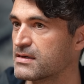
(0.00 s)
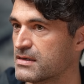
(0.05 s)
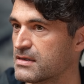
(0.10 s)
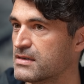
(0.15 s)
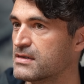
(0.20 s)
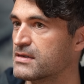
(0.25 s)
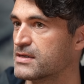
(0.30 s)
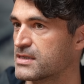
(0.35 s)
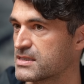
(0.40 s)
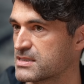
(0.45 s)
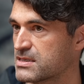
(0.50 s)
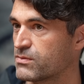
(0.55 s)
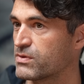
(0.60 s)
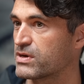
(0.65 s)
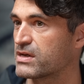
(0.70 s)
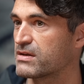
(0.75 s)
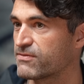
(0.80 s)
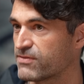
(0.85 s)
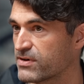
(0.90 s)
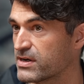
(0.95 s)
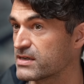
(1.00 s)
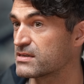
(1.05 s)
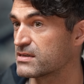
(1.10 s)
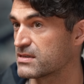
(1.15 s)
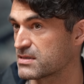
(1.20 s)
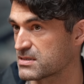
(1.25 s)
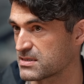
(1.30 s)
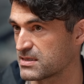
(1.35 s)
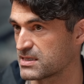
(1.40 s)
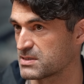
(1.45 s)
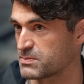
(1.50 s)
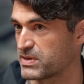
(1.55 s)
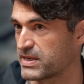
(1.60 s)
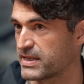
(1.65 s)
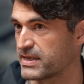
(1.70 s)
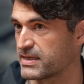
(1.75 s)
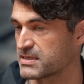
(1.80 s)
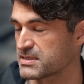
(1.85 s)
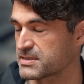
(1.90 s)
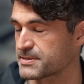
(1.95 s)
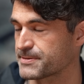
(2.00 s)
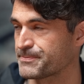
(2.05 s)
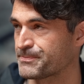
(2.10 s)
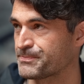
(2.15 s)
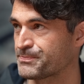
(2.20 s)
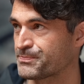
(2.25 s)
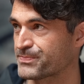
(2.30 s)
Mm. So we can find Earth sized planets.